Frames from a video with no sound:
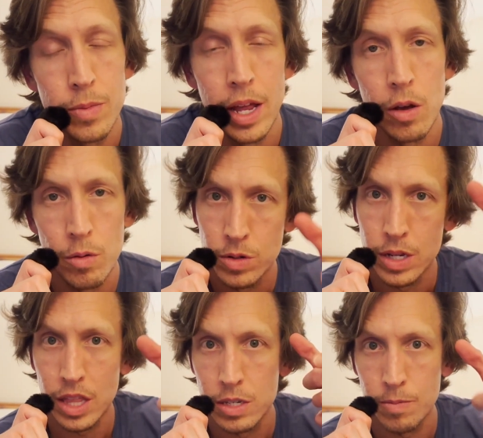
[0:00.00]
manual, which was
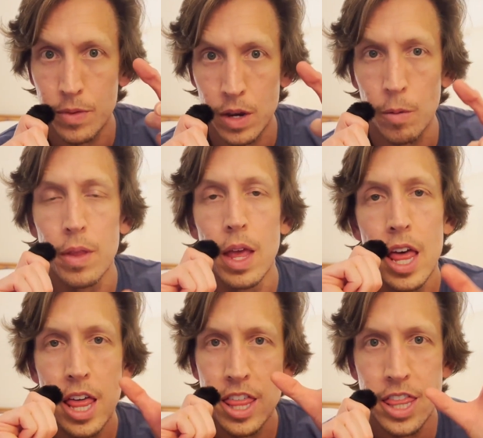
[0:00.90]
like this,
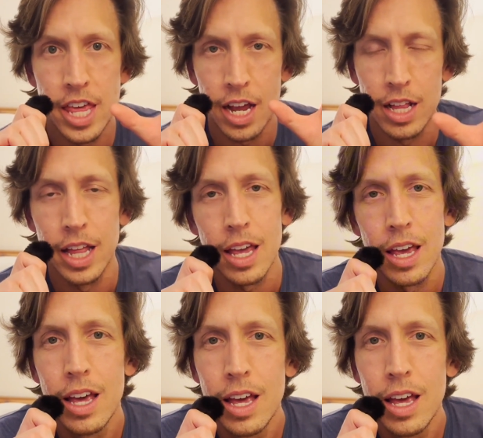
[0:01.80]
thick, like